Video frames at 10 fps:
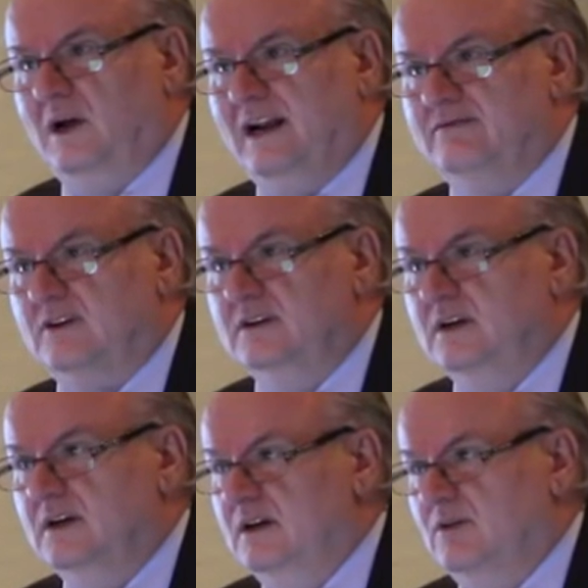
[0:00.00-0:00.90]
whatever,
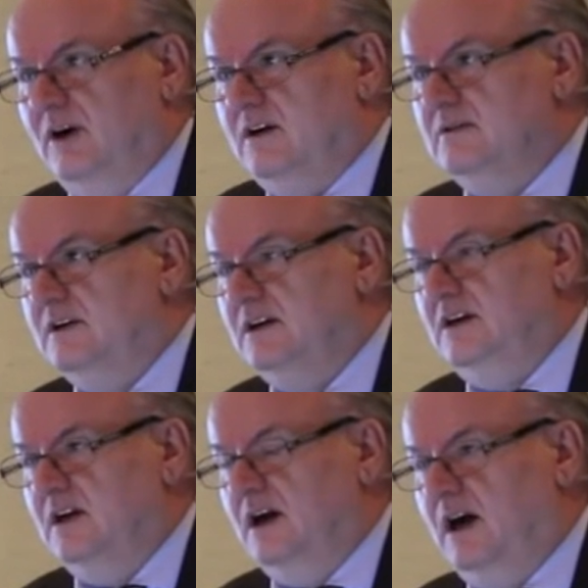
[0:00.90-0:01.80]
well,
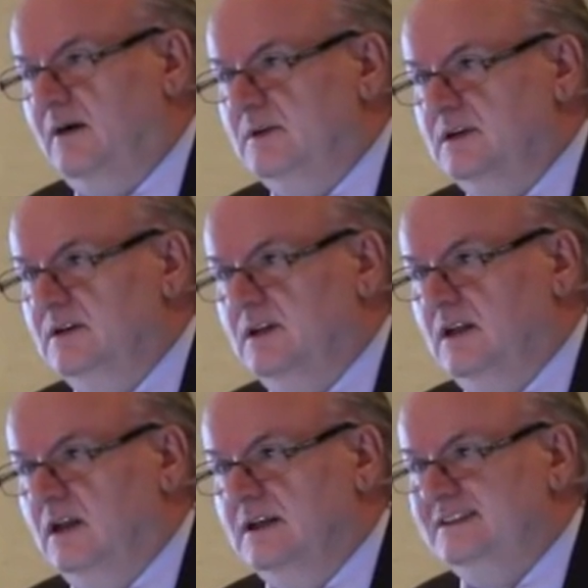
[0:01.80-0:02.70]

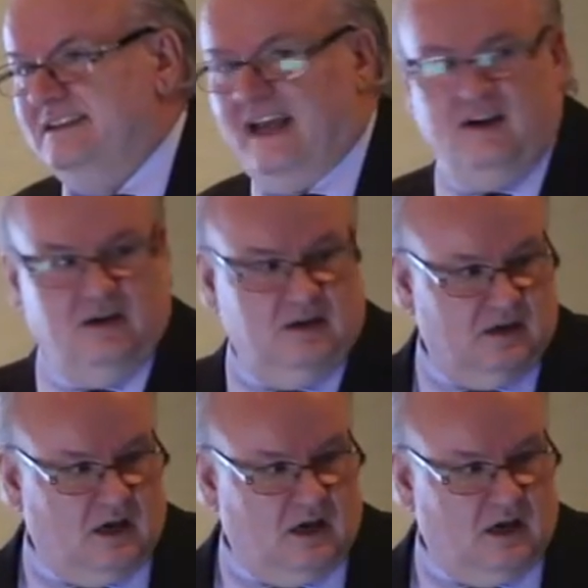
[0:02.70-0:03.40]
send